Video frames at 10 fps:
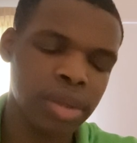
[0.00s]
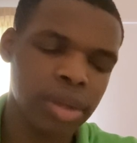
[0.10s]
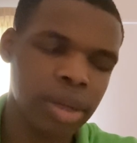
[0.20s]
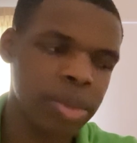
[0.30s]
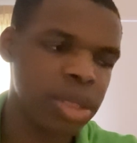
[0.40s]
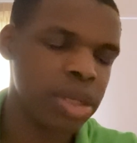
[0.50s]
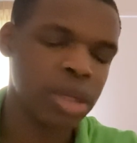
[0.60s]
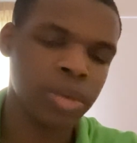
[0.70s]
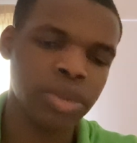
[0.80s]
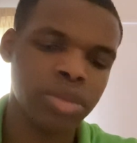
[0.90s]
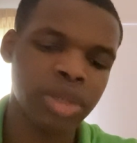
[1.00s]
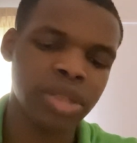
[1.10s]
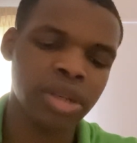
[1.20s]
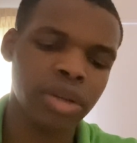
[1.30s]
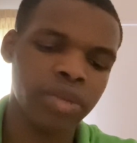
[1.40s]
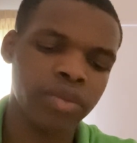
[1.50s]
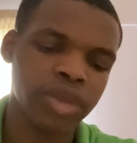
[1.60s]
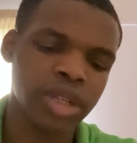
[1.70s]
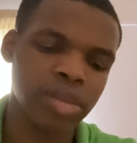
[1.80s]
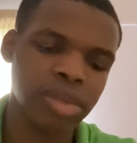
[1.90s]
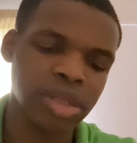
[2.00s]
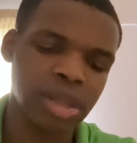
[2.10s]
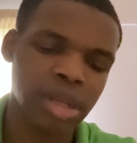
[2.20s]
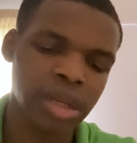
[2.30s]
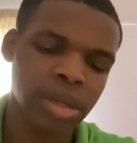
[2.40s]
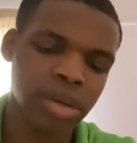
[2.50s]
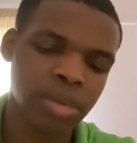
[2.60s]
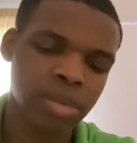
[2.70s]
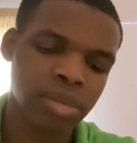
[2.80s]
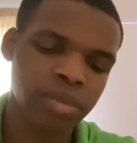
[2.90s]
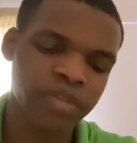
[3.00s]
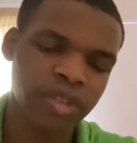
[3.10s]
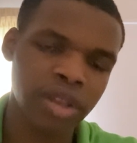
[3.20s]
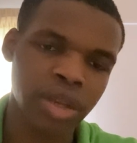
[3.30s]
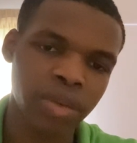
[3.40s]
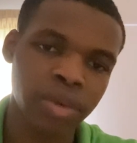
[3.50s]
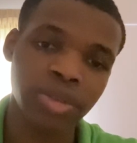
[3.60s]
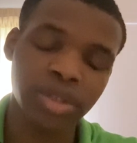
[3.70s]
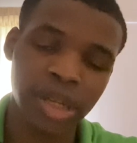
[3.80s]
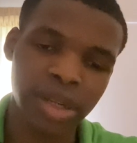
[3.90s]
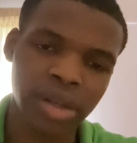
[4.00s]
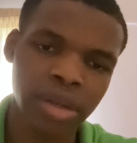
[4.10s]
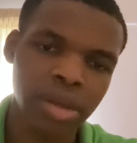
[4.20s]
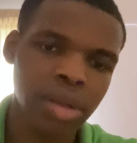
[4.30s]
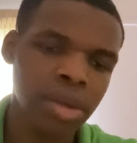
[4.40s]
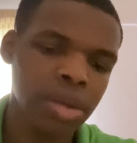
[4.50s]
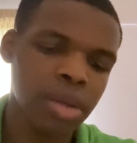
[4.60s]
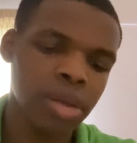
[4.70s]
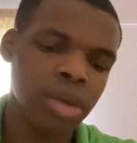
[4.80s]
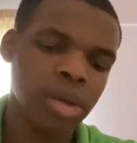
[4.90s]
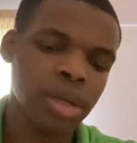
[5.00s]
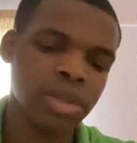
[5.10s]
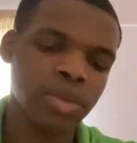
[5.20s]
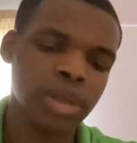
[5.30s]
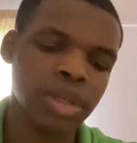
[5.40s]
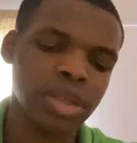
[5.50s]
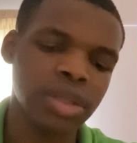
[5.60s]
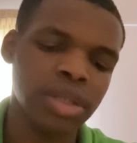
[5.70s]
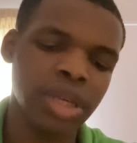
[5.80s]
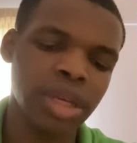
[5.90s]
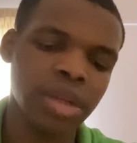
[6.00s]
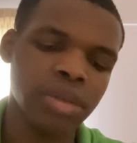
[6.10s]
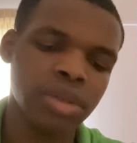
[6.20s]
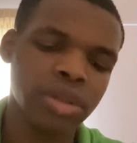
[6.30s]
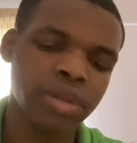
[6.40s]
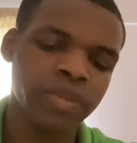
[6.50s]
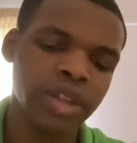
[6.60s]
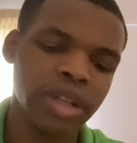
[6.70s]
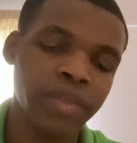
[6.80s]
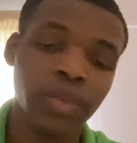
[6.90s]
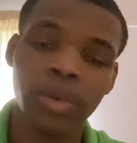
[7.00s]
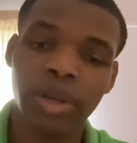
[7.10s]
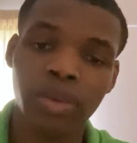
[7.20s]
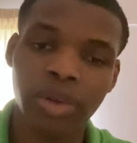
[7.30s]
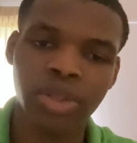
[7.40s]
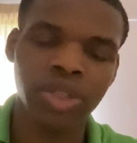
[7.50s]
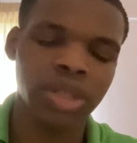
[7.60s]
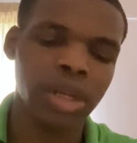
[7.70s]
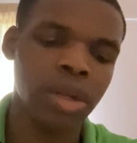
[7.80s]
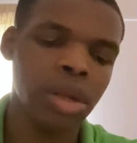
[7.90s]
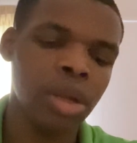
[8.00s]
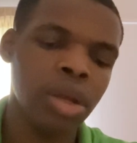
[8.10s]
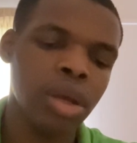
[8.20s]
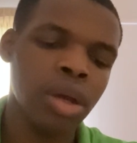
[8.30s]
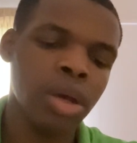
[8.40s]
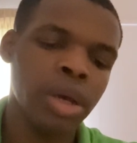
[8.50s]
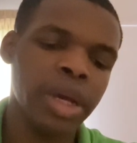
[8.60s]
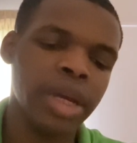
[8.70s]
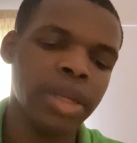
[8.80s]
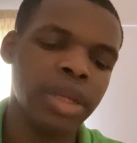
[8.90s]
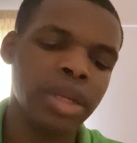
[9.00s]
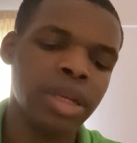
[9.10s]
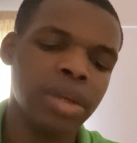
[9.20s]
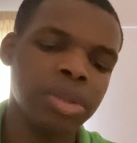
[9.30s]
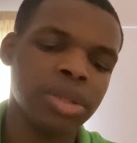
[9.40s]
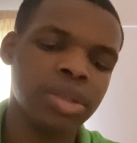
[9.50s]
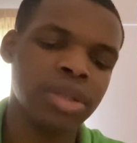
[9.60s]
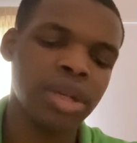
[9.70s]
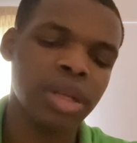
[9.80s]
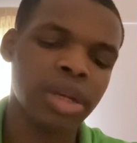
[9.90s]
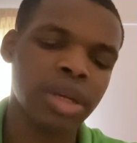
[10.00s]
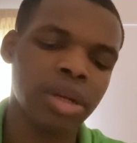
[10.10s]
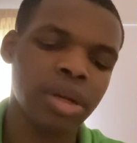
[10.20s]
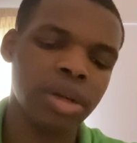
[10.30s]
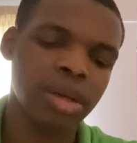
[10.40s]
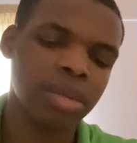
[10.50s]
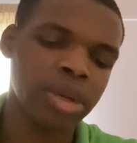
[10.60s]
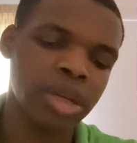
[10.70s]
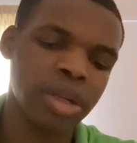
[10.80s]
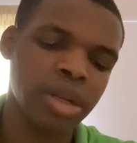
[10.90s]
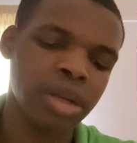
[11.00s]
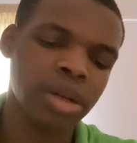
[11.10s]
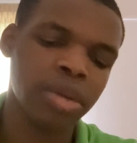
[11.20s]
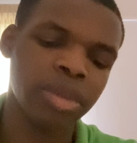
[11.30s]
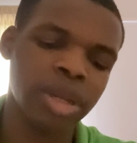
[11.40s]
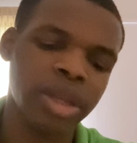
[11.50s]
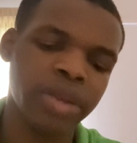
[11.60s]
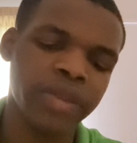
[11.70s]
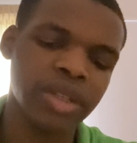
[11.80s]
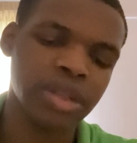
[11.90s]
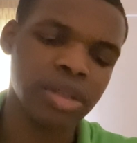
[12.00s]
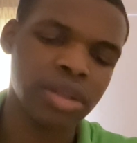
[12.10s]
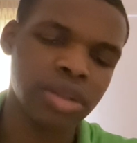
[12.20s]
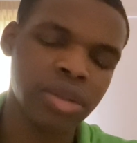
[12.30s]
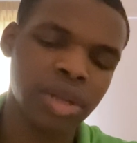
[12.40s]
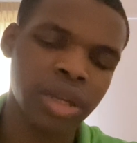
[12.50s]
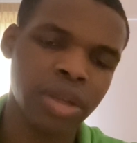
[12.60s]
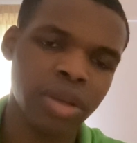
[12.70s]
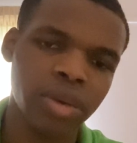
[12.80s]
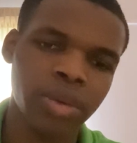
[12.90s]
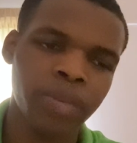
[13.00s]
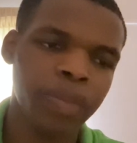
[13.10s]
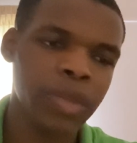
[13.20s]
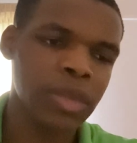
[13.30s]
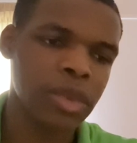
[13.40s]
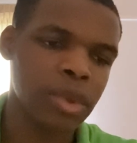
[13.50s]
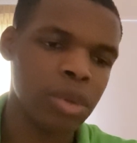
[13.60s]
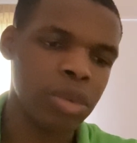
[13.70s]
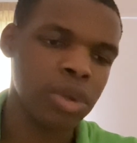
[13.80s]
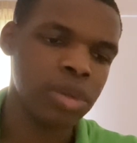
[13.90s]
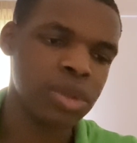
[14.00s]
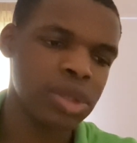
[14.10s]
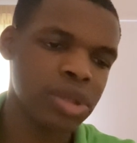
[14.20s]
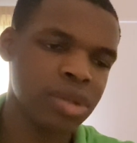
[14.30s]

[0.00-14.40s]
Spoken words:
I'm thinking to myself, Ricky must like feel like real shit, as well as Dean also feeling even like worse shit. And he keeps on saying like, oh, man, I can't believe I did this, like, the most,